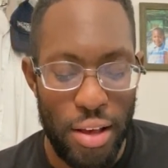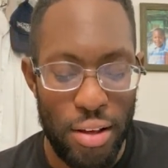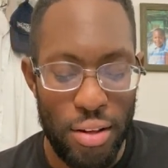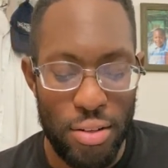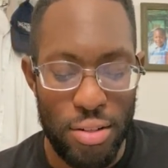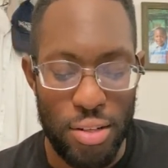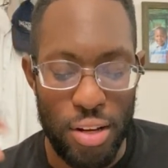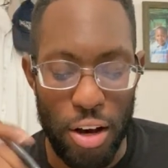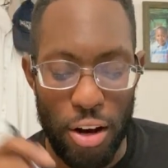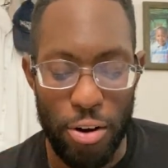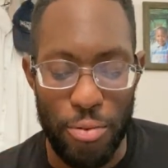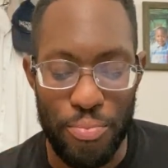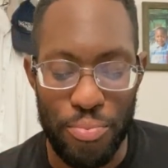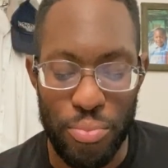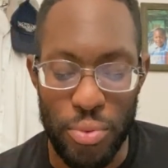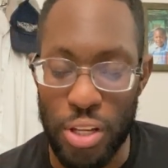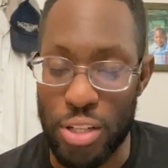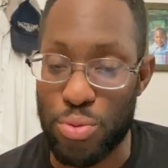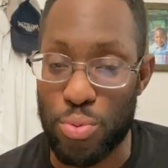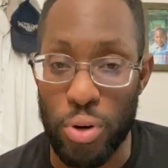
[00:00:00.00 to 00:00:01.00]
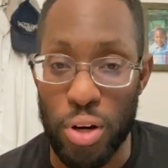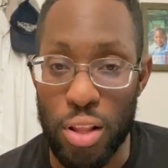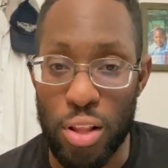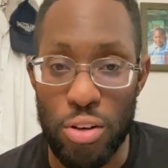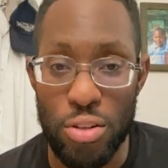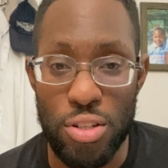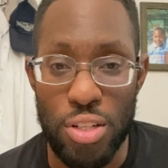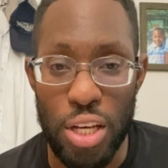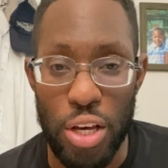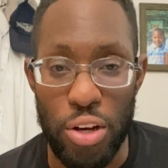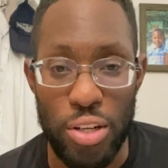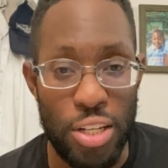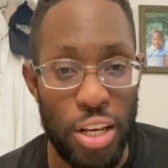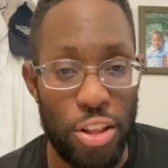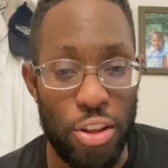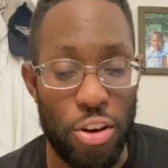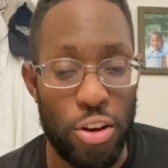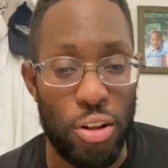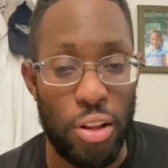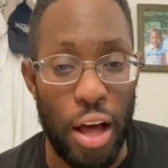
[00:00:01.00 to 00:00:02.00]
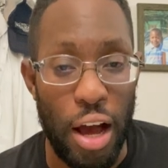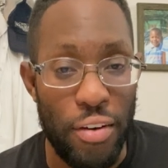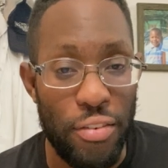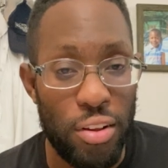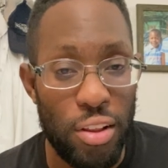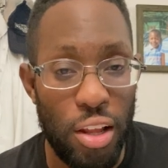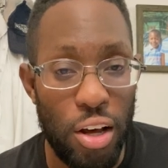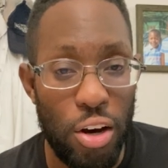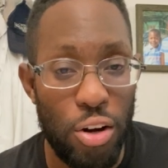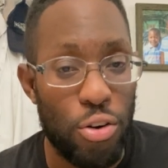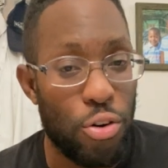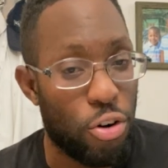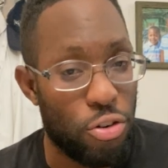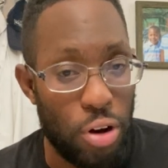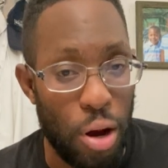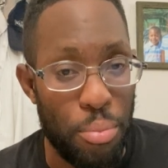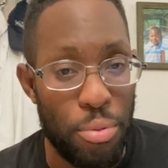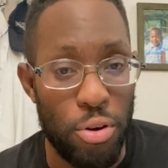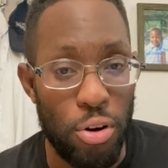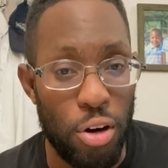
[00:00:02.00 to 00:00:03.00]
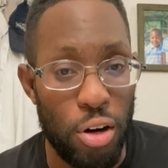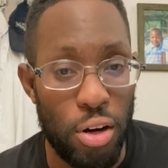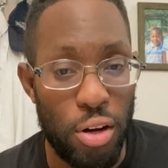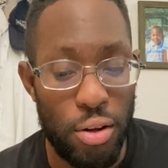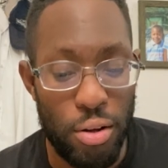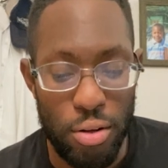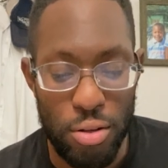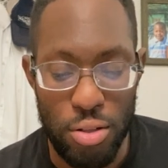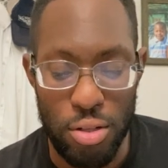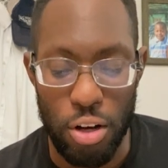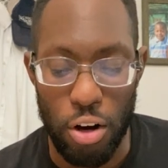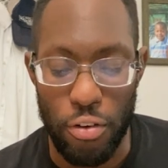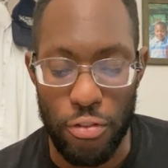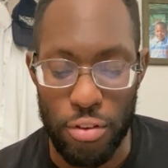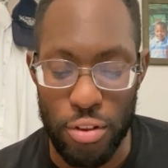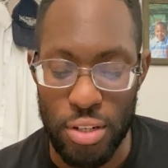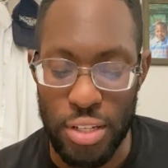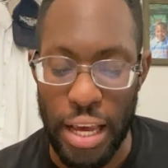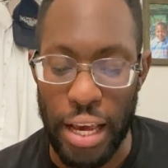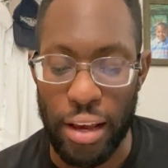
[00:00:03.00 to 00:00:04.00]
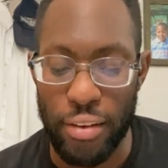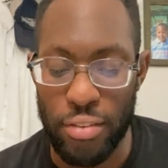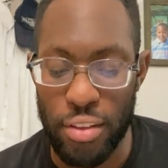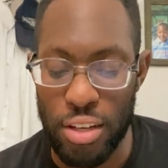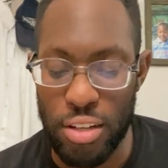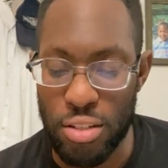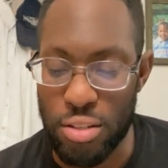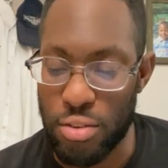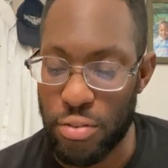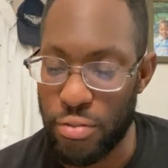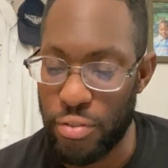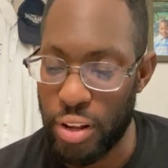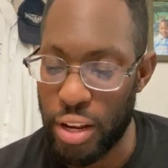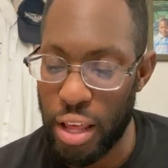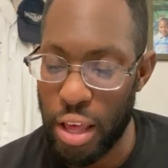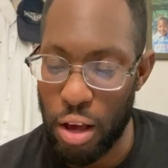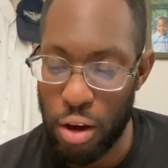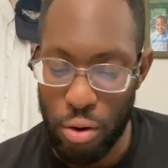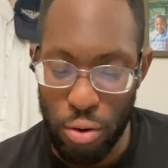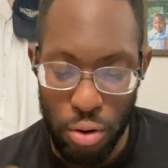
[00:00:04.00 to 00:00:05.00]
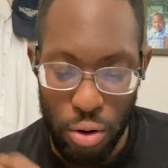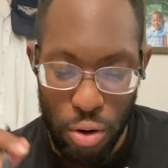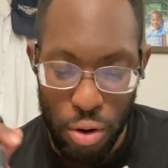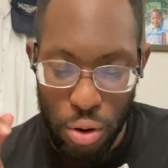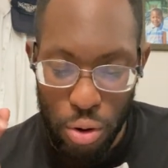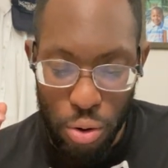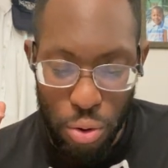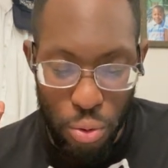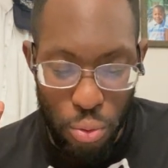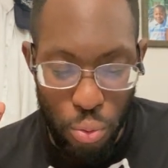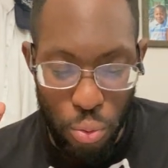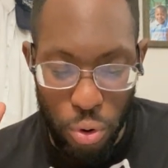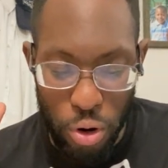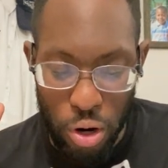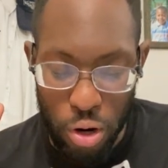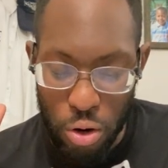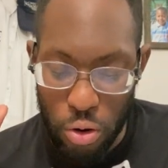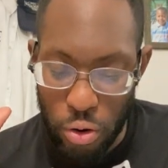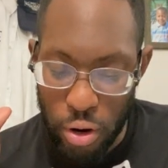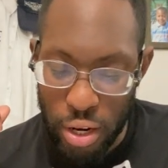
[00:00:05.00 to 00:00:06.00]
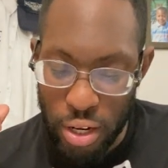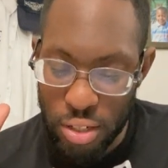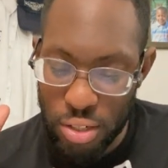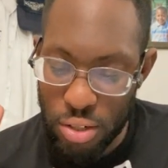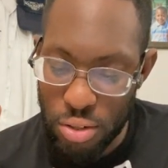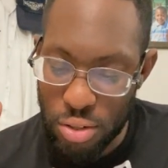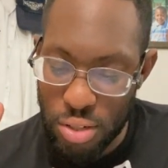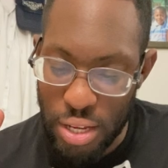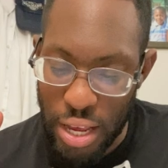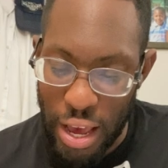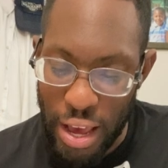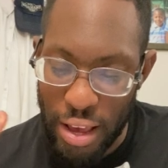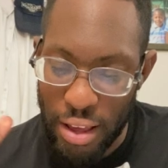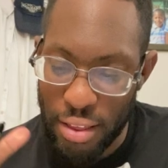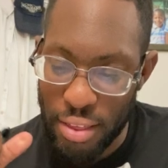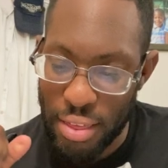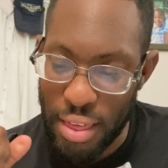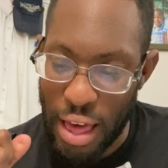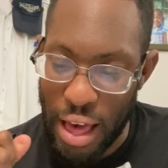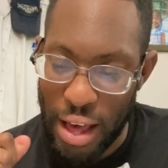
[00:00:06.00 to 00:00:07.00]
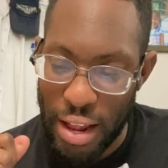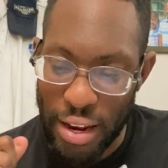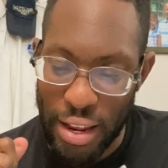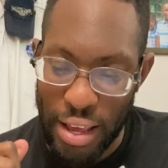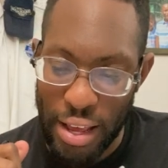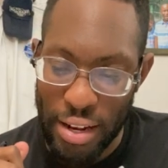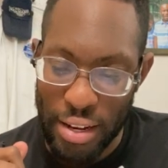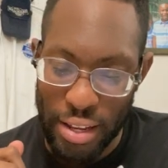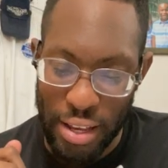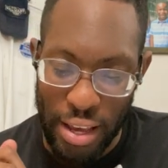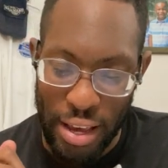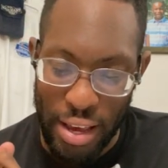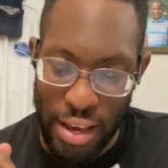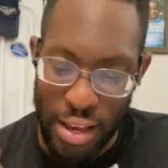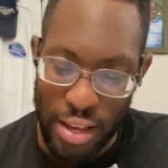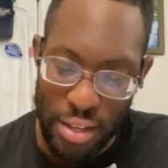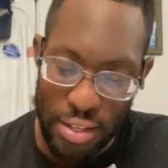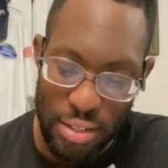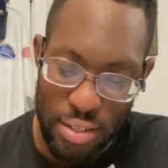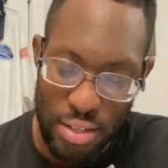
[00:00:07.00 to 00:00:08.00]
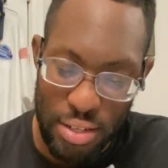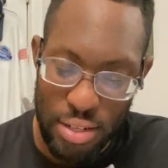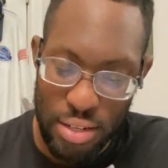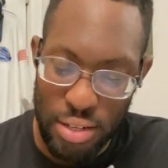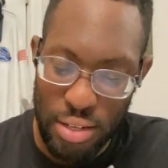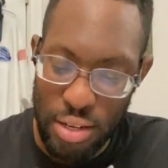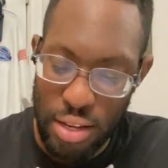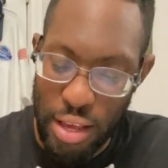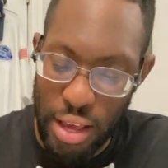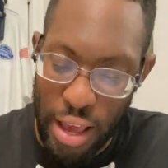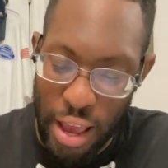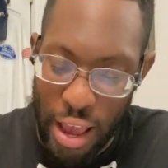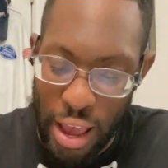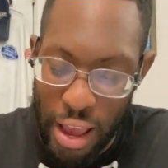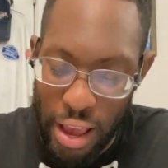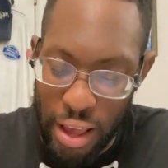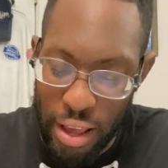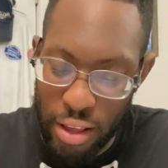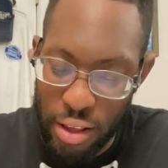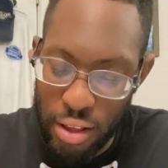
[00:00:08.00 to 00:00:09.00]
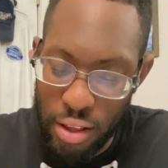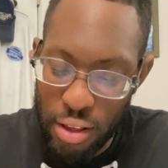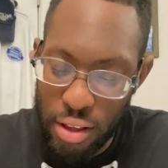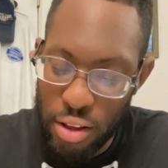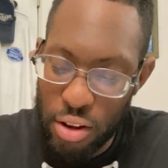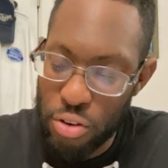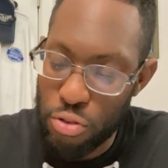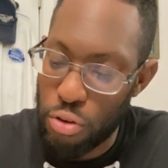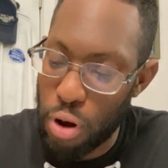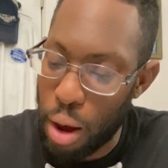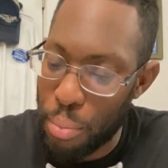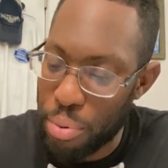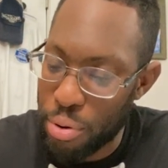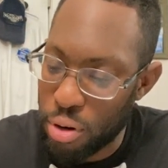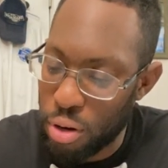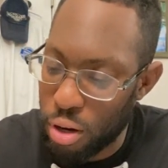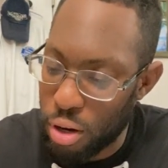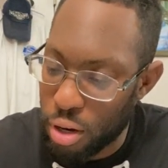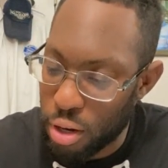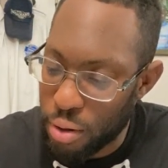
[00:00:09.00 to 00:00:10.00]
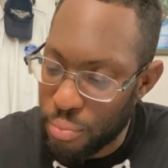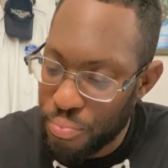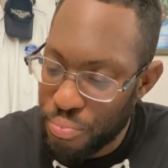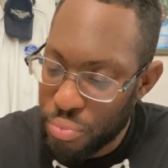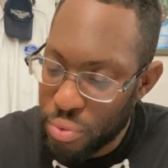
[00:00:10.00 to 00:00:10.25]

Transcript: So it's one of those two. It's either a live unload or drop and hook. So for the sake of this video, we're going to say that it is a drop and hook.